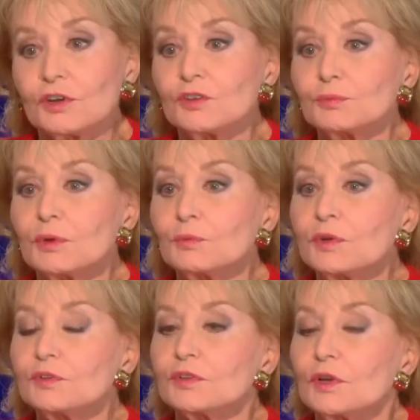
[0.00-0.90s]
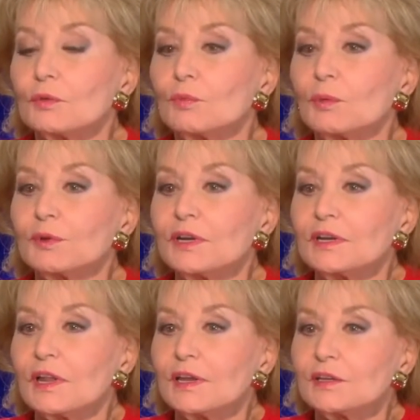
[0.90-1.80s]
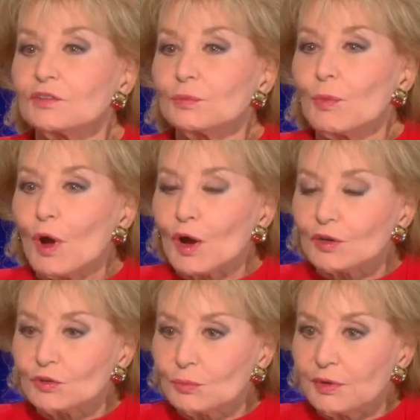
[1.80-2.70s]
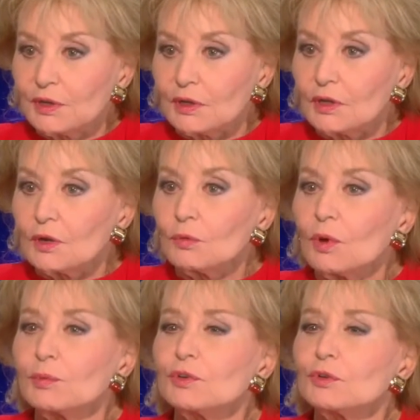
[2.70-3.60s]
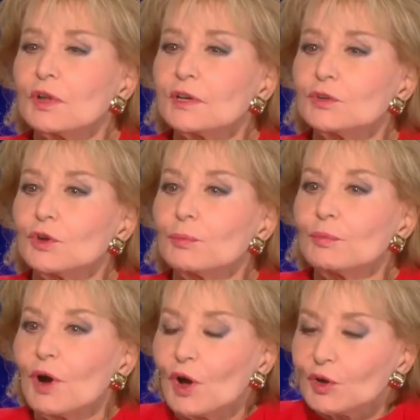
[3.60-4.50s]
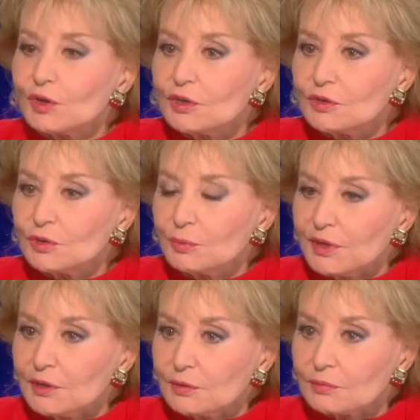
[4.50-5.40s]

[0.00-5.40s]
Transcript: your husband was, what would he like his mark to be? What would you like your mark to be?